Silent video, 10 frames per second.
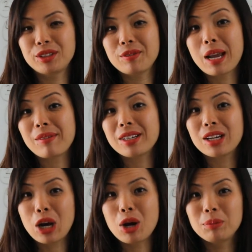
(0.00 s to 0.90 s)
If you have any
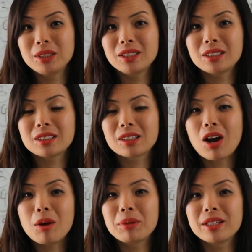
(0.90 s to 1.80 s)
comments, then
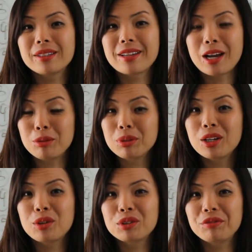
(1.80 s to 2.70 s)
comment down
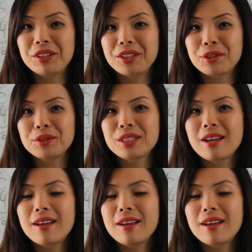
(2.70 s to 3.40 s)
below the videos.